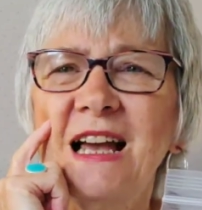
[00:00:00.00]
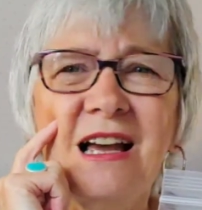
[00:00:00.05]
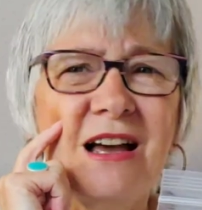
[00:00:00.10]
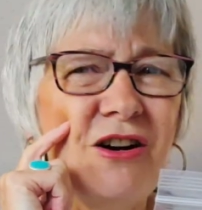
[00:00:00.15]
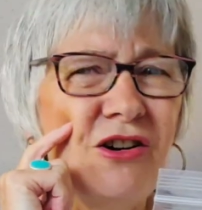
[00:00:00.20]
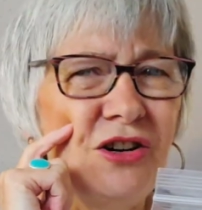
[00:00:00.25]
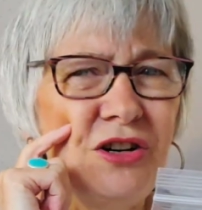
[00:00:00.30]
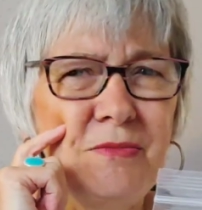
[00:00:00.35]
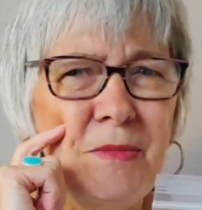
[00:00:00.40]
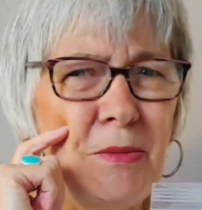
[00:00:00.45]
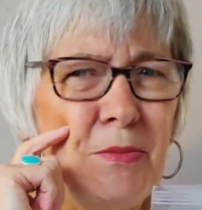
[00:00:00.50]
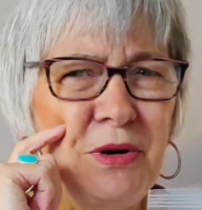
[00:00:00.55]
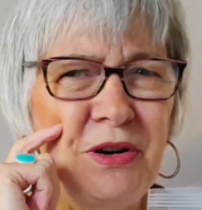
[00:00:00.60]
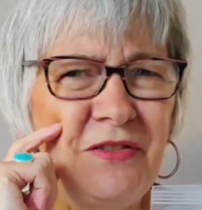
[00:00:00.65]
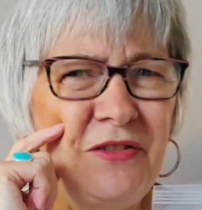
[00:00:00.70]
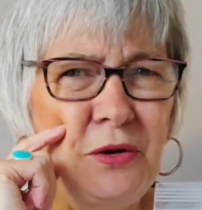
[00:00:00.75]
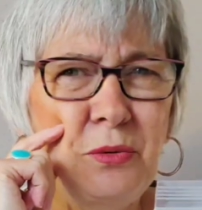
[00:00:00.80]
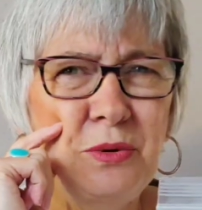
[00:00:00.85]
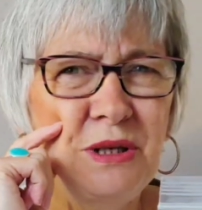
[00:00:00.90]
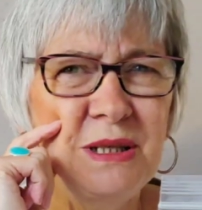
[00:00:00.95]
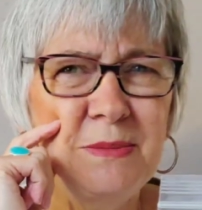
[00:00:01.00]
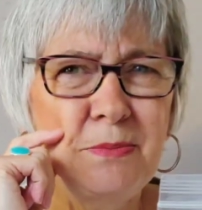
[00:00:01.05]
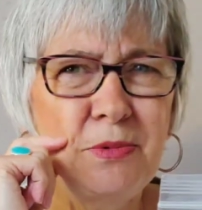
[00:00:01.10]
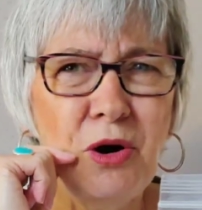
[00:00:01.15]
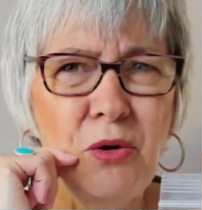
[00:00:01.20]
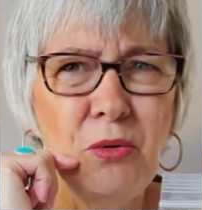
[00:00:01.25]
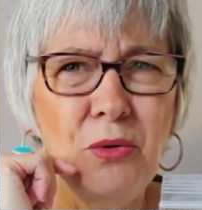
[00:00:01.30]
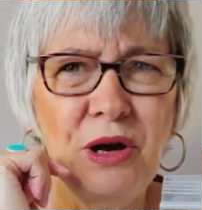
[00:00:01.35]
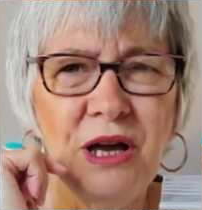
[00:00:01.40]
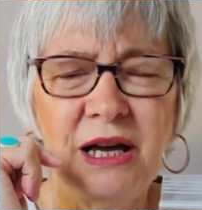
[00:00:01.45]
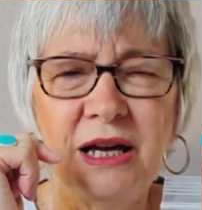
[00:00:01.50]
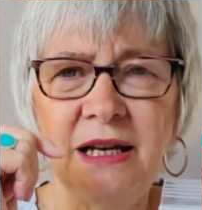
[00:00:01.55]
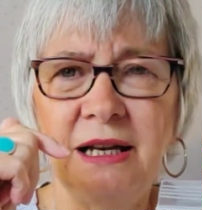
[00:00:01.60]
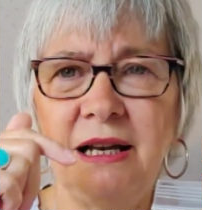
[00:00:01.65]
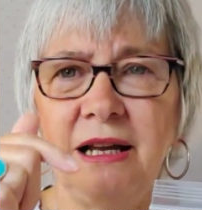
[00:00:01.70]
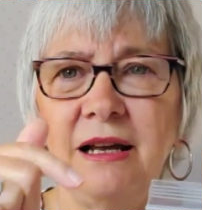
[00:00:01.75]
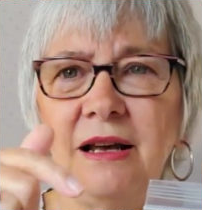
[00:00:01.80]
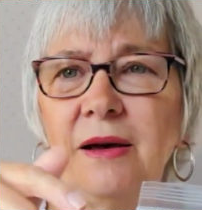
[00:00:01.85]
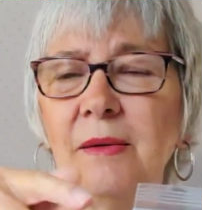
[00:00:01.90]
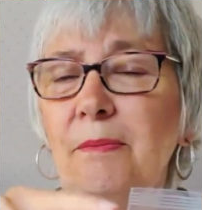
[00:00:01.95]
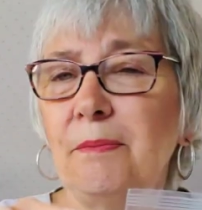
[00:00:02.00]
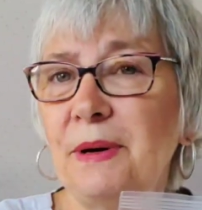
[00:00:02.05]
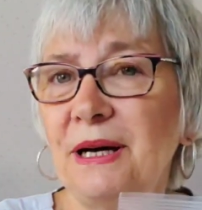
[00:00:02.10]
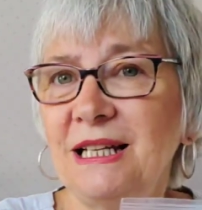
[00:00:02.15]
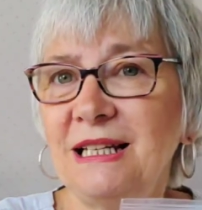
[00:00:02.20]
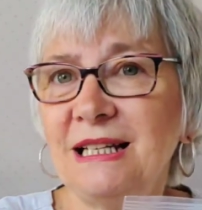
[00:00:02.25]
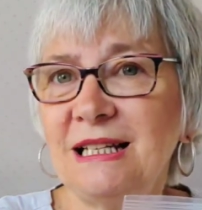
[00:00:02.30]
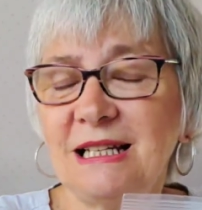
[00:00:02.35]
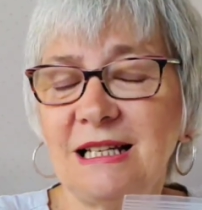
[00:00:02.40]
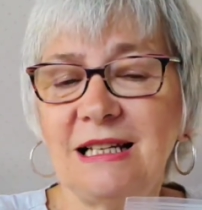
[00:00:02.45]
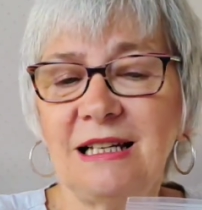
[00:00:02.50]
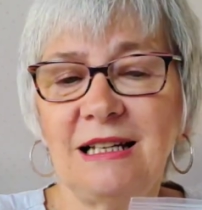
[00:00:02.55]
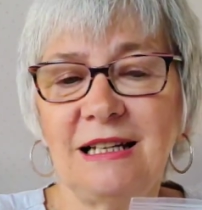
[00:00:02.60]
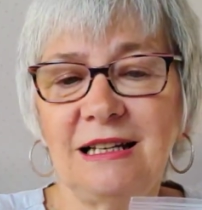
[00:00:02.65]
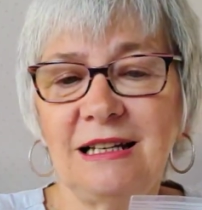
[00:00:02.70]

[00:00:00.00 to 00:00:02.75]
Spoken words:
can't remember if it was broken, but